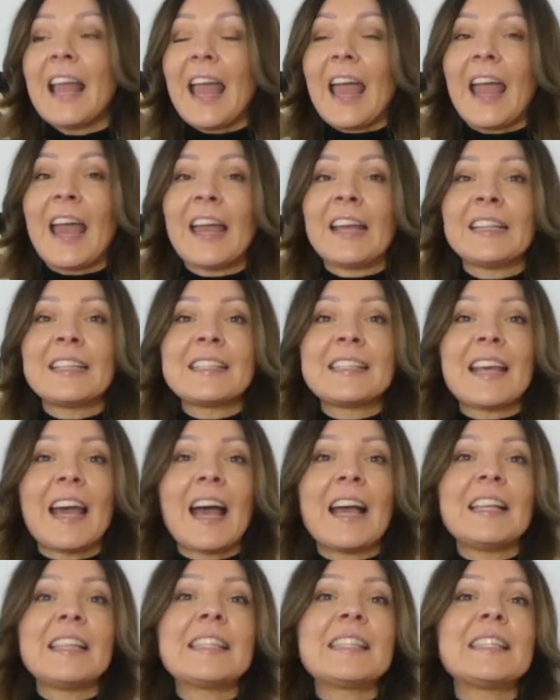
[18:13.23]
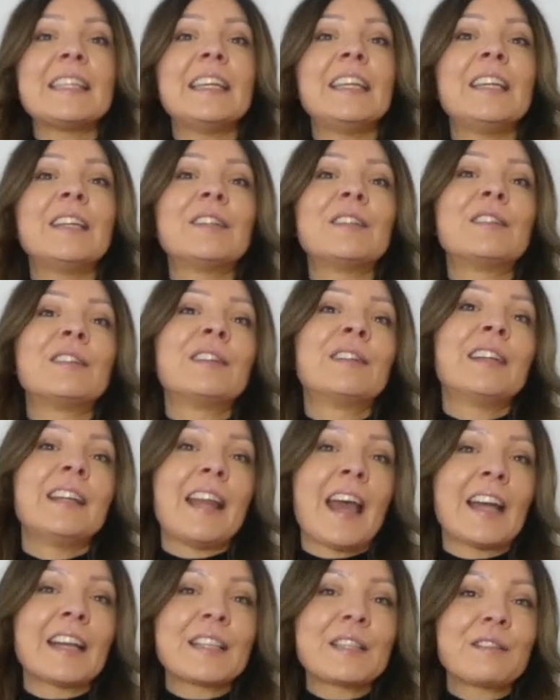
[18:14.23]
And I'll see you
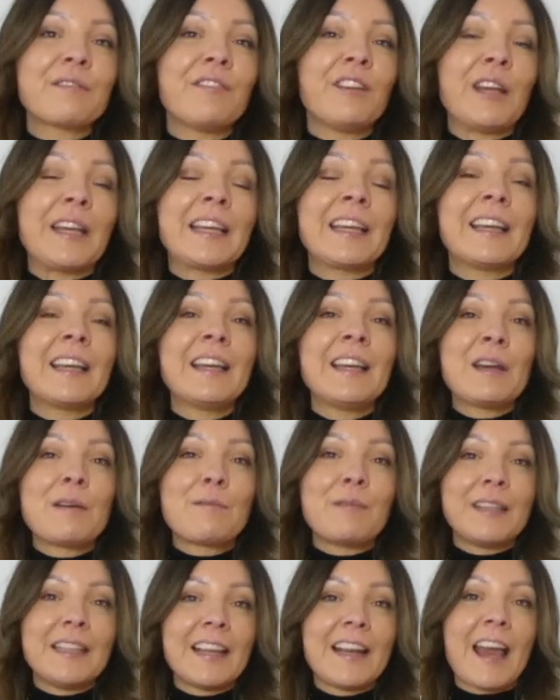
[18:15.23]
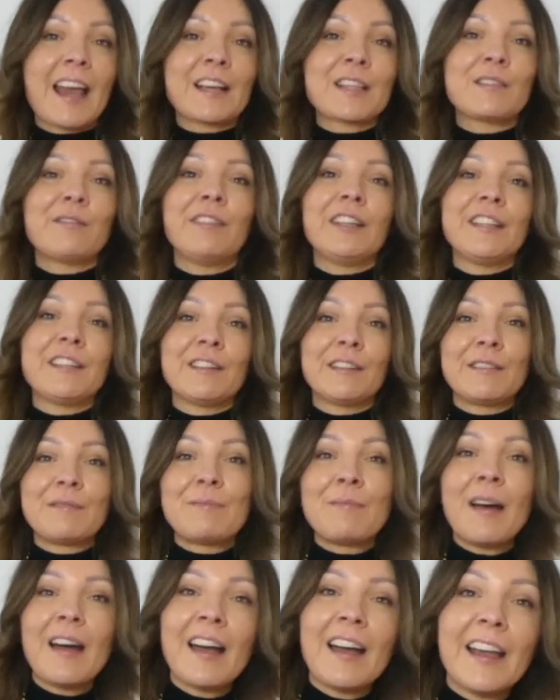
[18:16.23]
next week with the next video.
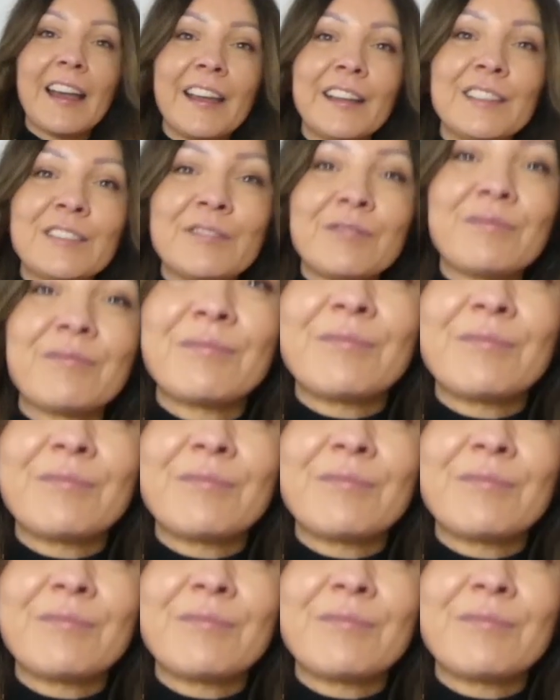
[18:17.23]
Bye!